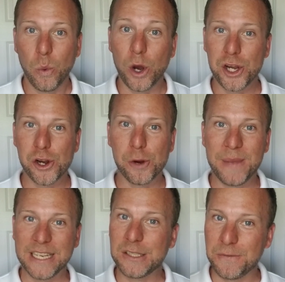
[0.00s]
What are your
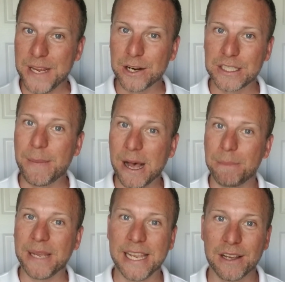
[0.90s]
biggest fears
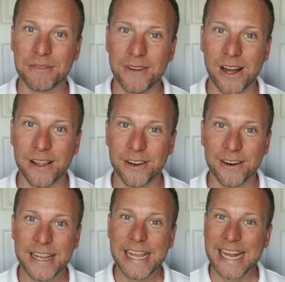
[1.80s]
about being a
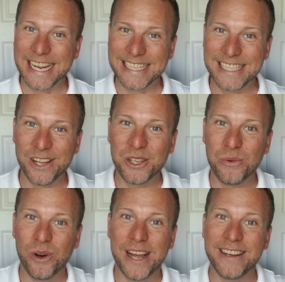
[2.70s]
father? And I can tell you
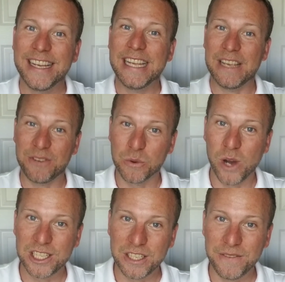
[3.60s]
what, if you're
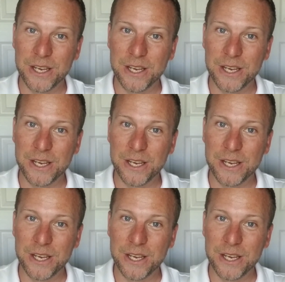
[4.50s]
watching